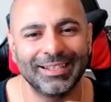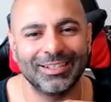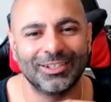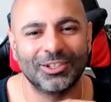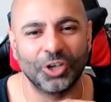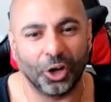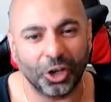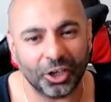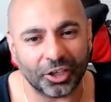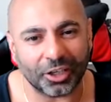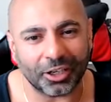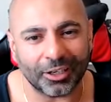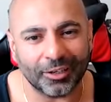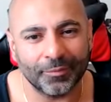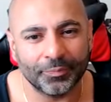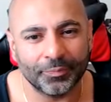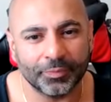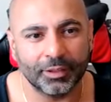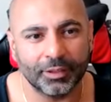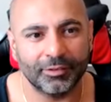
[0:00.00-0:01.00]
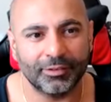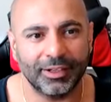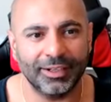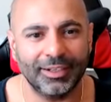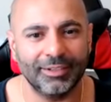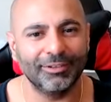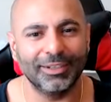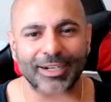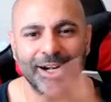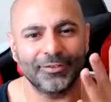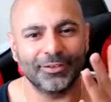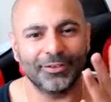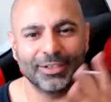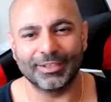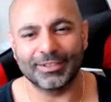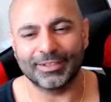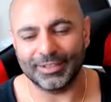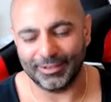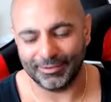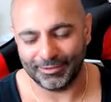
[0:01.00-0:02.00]
"Jerk," right? Whatever.
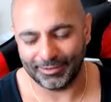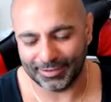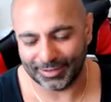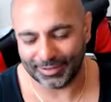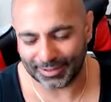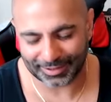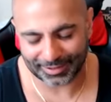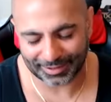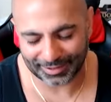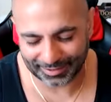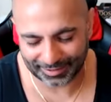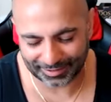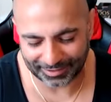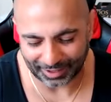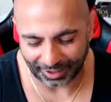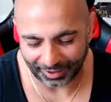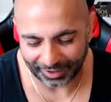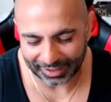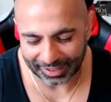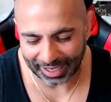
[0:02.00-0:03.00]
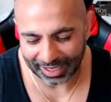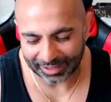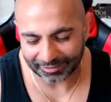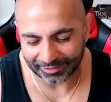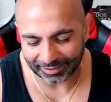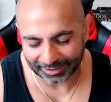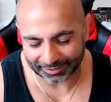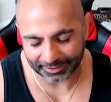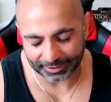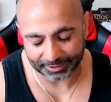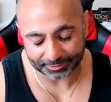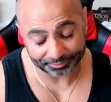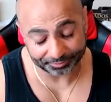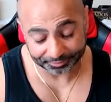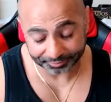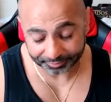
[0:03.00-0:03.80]
It's, it was just dirty, anyways, right?